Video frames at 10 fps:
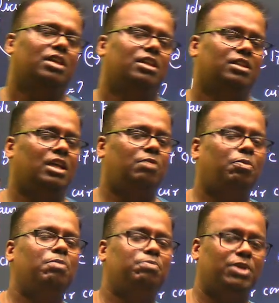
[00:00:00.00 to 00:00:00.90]
that
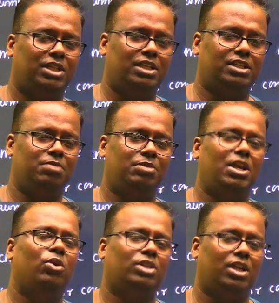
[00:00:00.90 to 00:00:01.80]
pump at that time? Kya
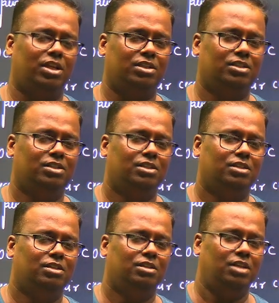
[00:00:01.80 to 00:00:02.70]
hota hai?
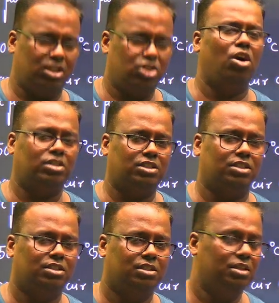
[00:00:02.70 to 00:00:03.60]
It's hot.
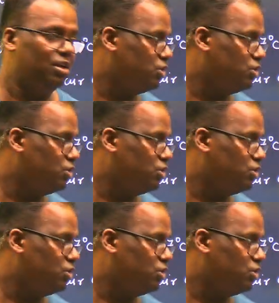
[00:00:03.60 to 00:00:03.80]
So